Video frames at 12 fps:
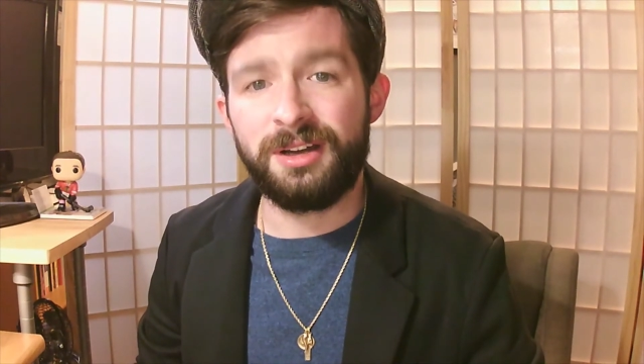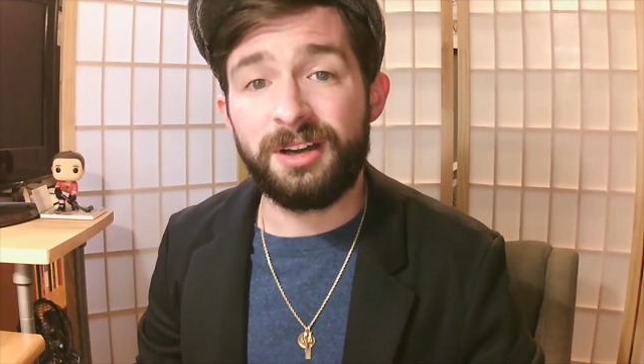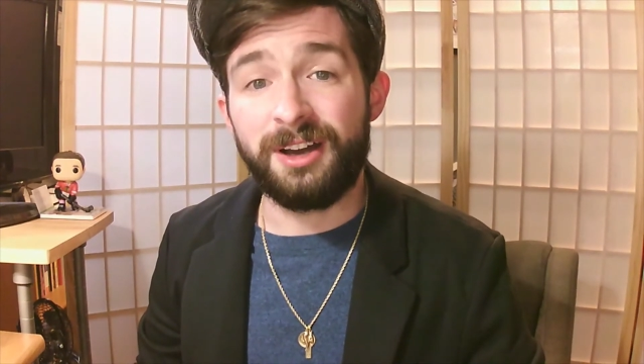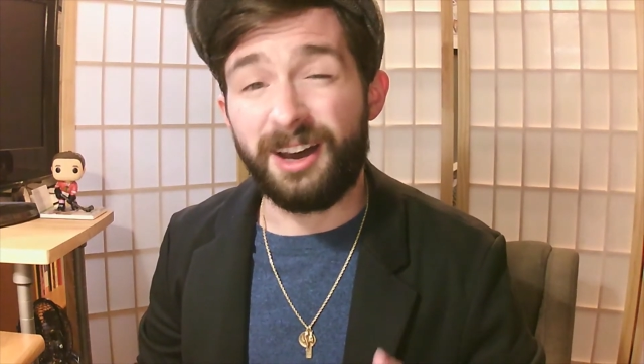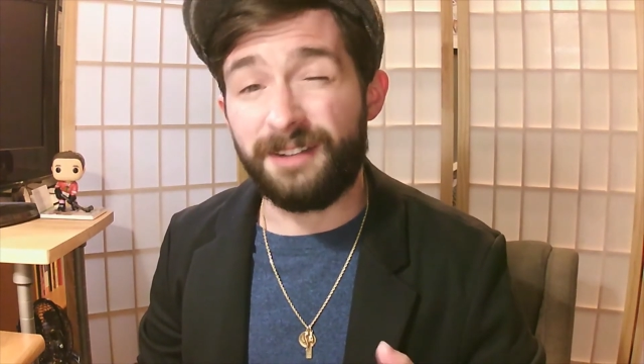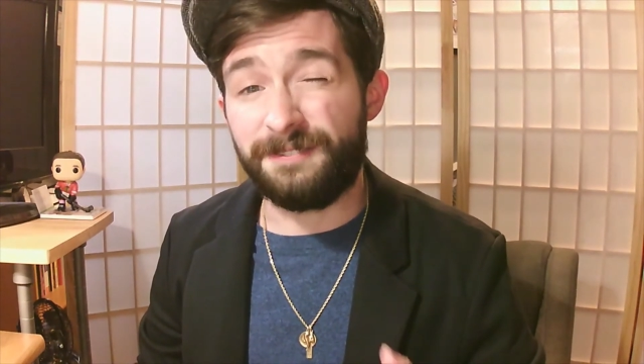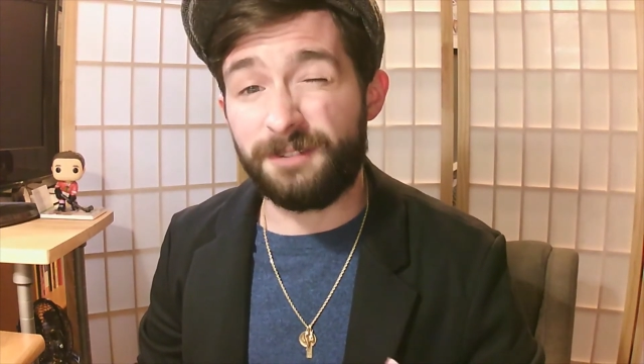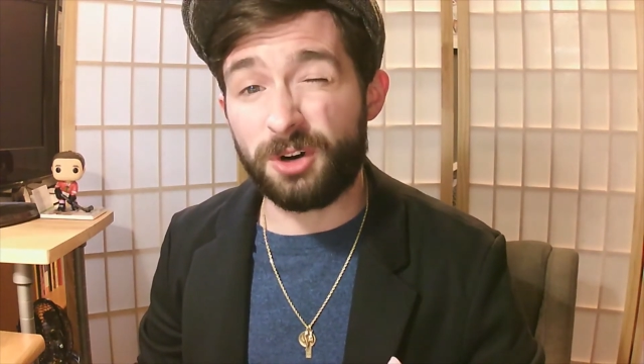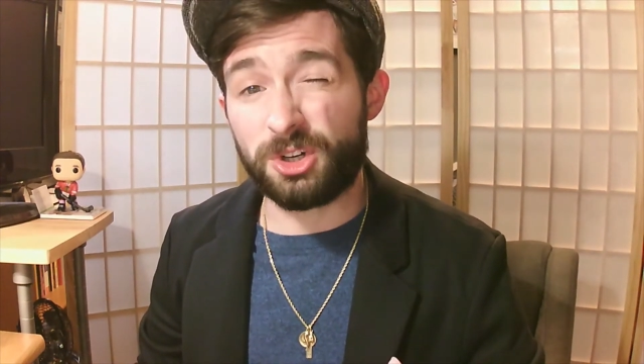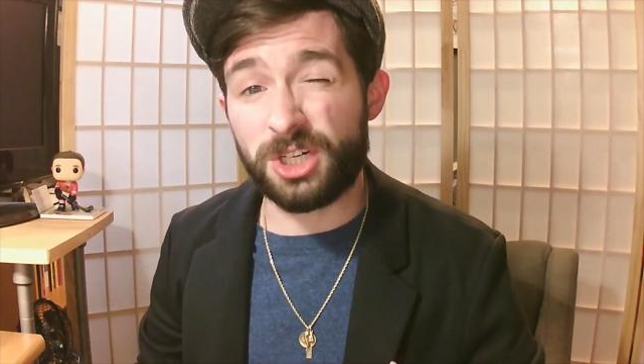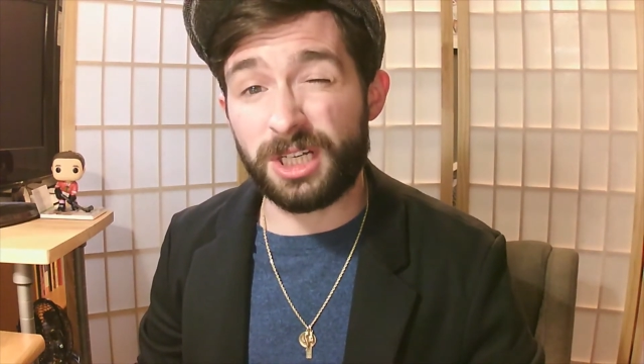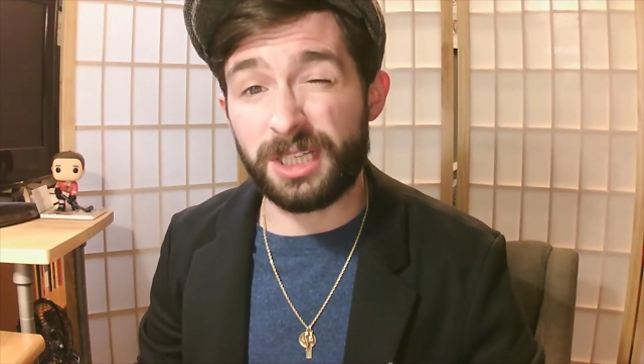
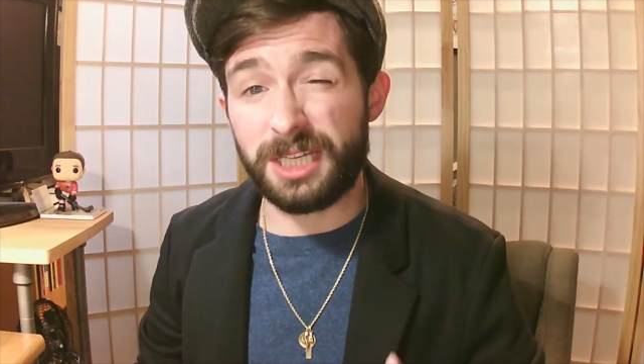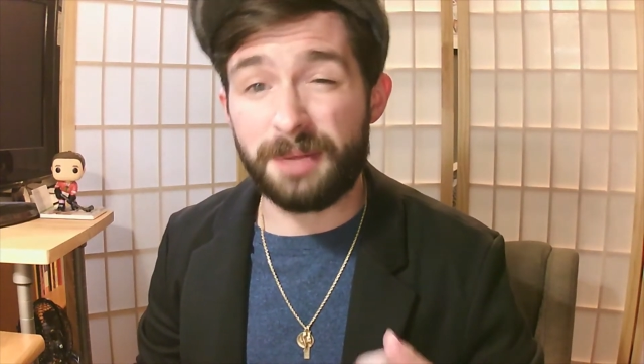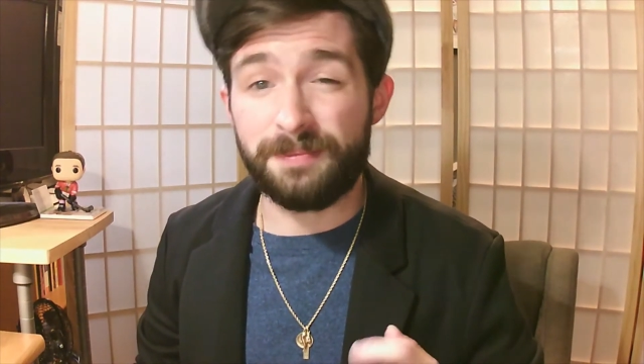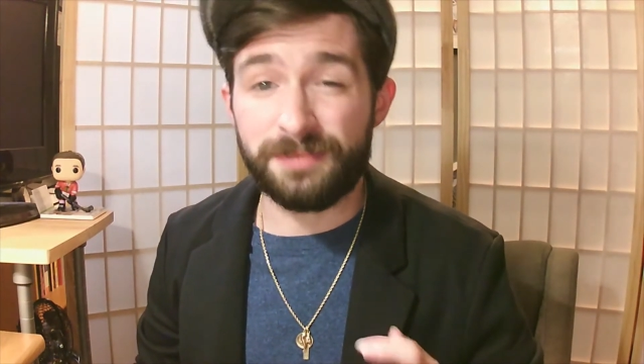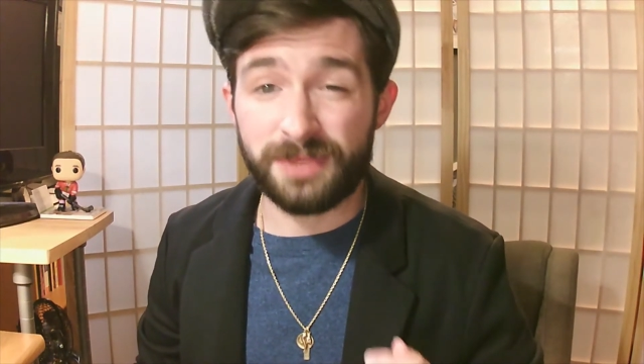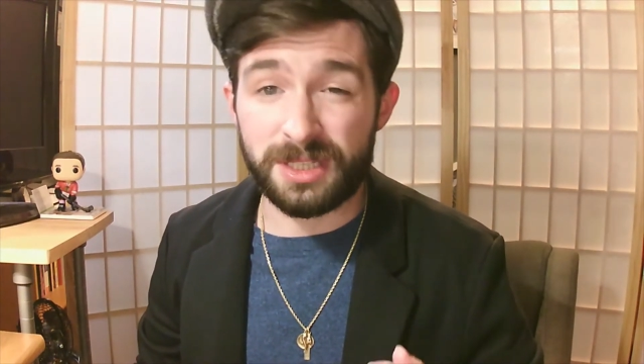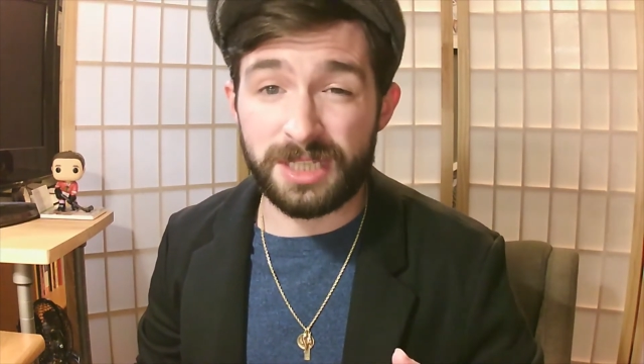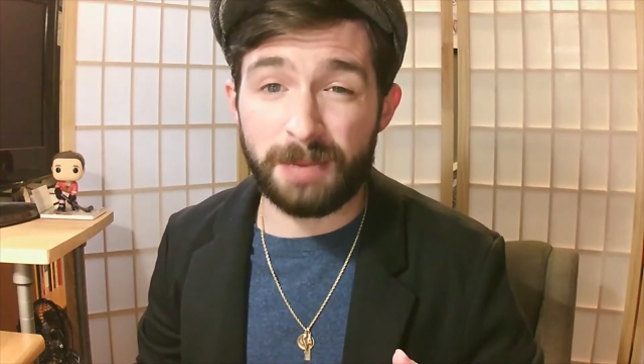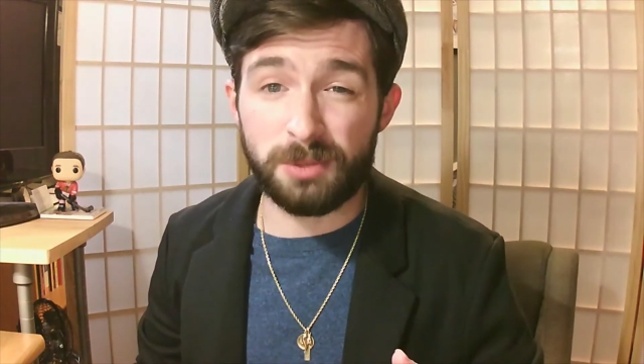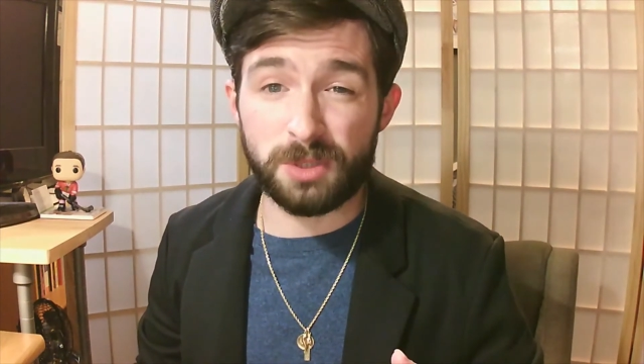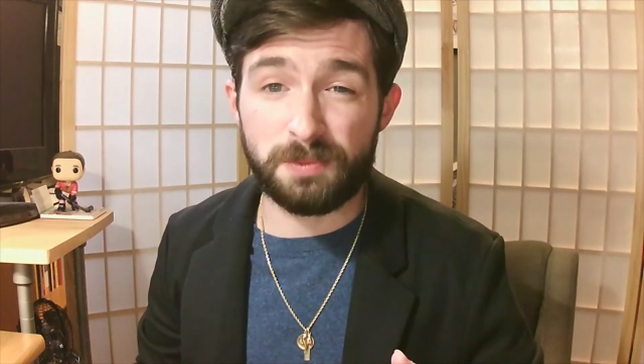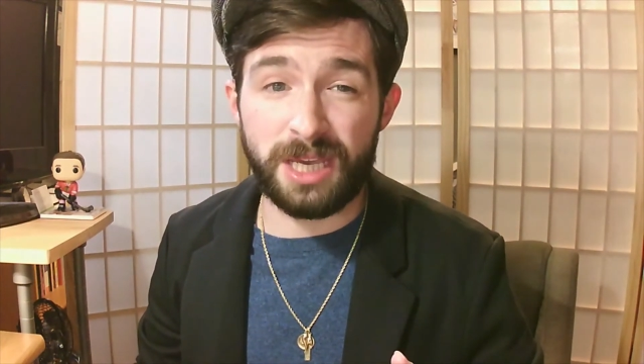Unfortunately, the
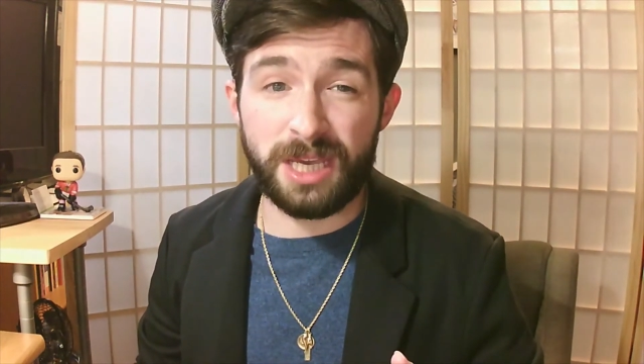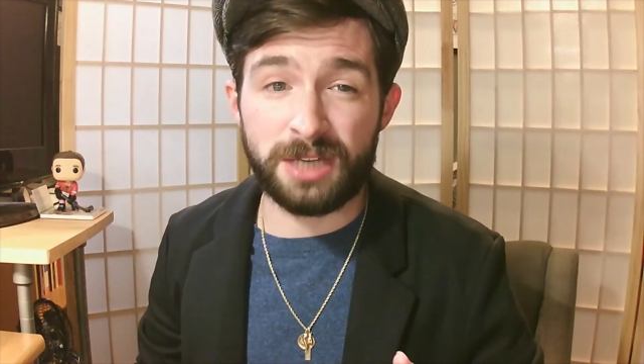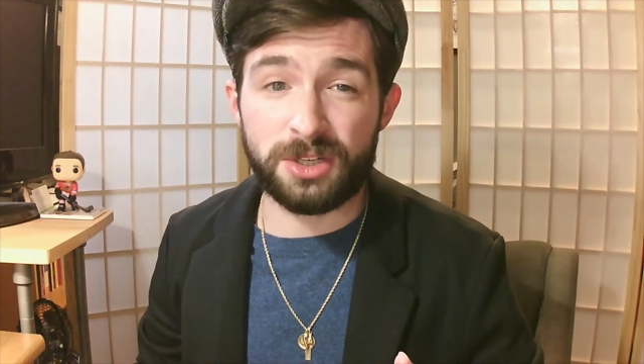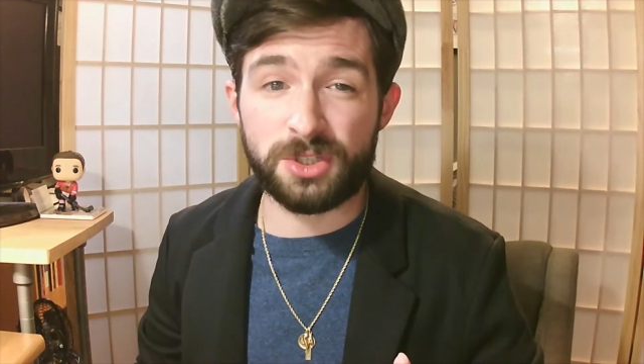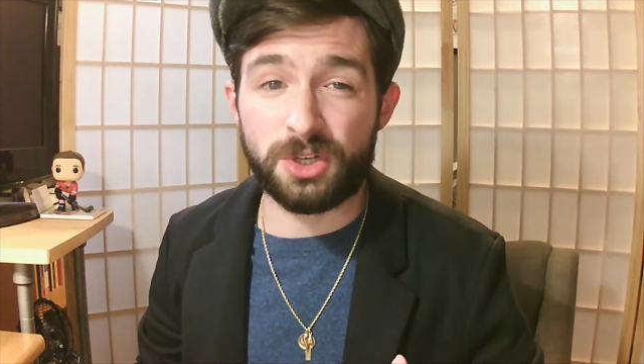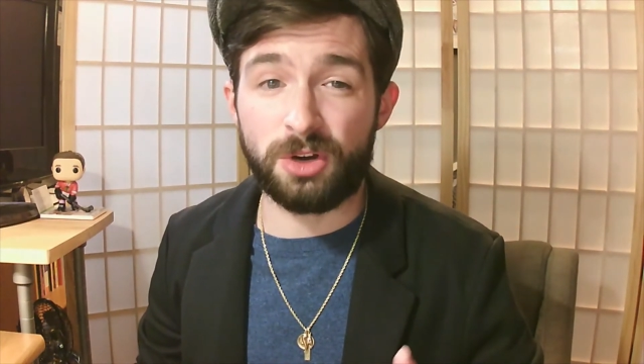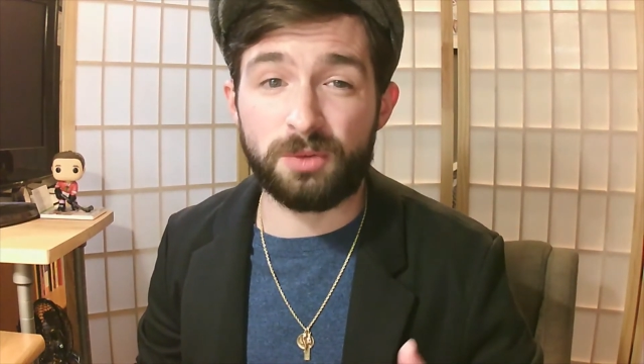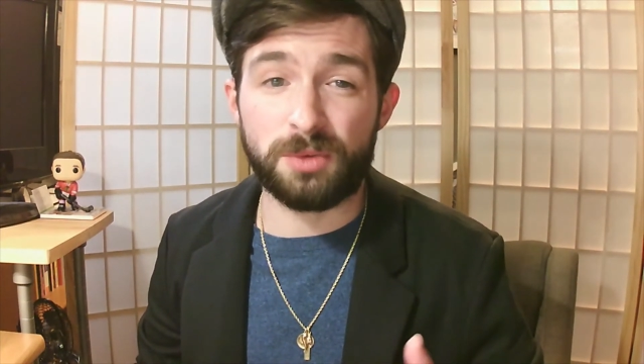tables began to turn